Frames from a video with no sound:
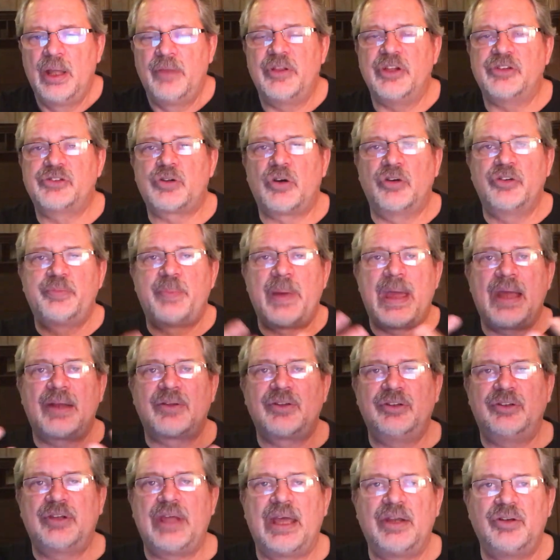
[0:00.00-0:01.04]
This goes back
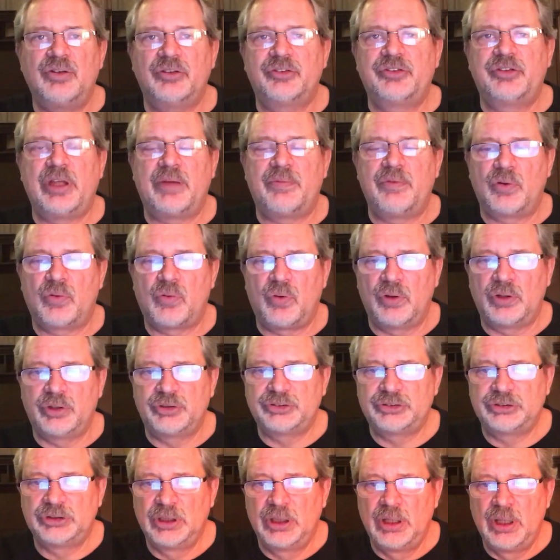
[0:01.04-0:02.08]
to Daniel 7, of
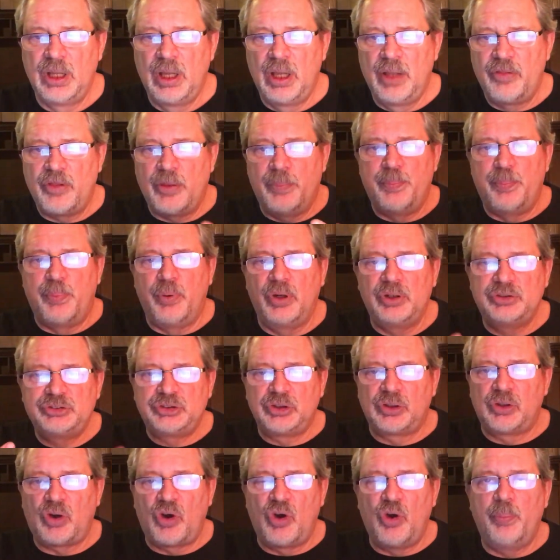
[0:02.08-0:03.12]
course. The
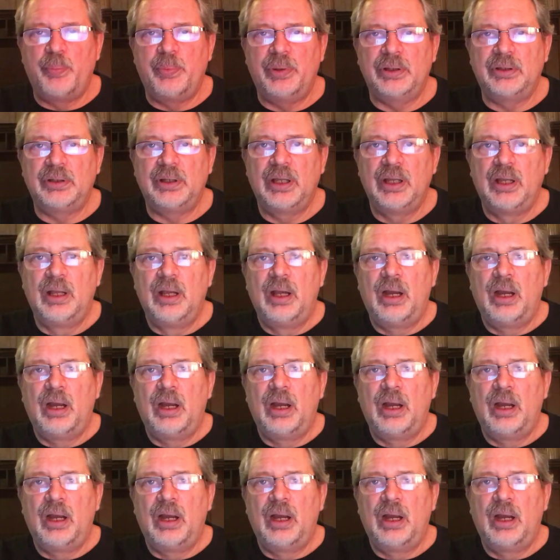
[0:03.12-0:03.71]
books are opened.